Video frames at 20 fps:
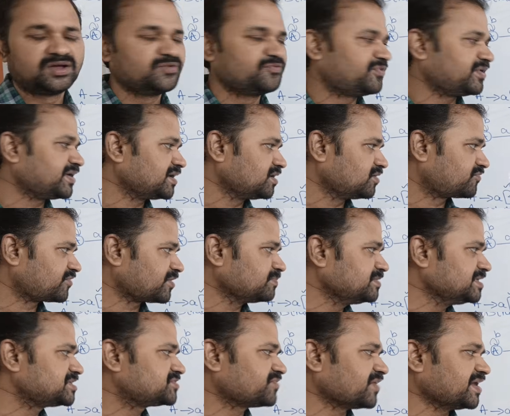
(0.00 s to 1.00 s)
for, from
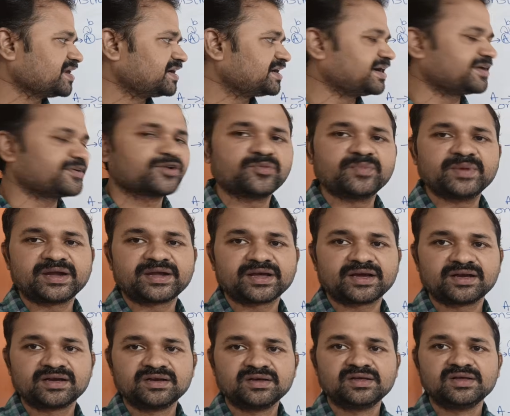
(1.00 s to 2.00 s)
this finite automata.
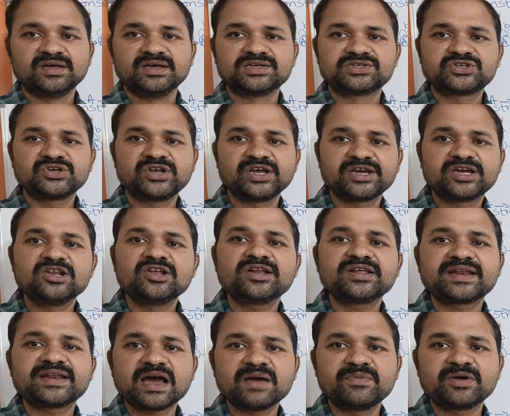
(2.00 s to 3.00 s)
So regular
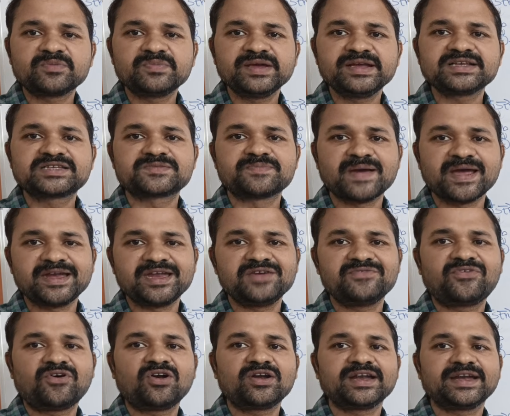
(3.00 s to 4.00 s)
grammar means by
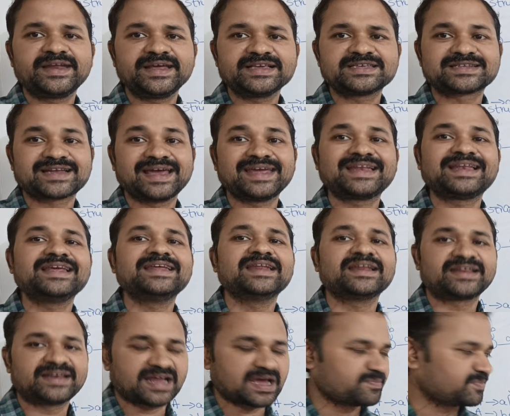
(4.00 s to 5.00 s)
default it is right
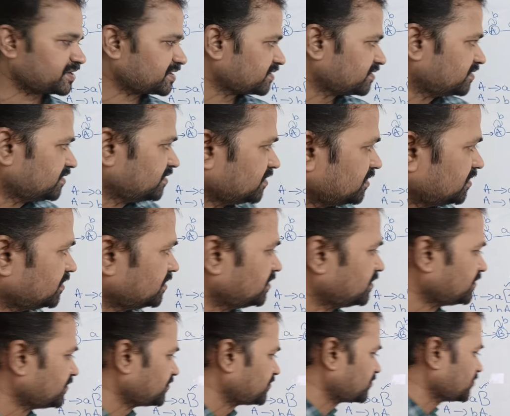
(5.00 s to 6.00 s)
linear grammar.
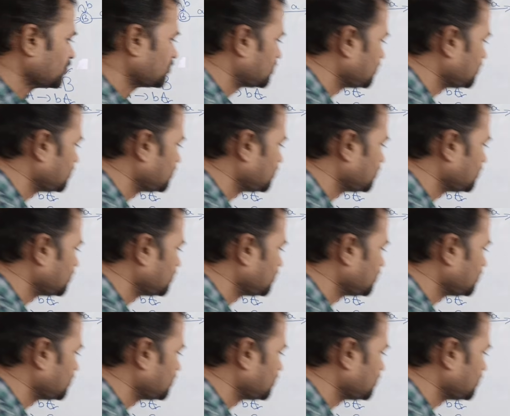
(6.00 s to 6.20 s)
So